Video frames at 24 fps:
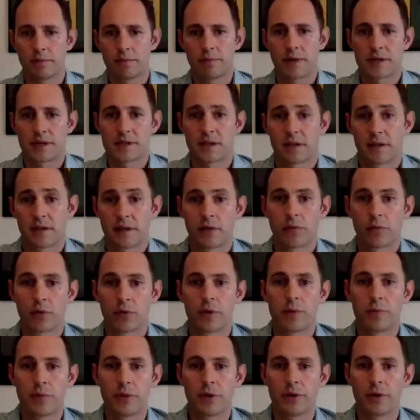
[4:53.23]
basically
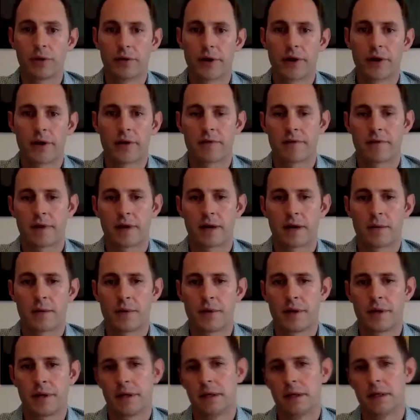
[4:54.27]
rebuild our
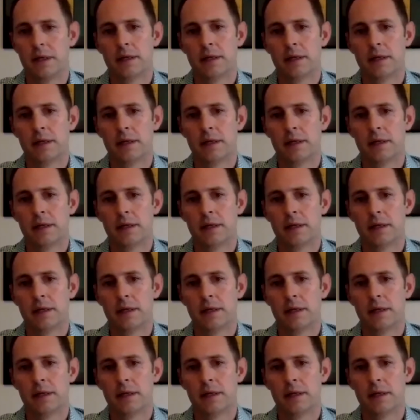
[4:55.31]
environment.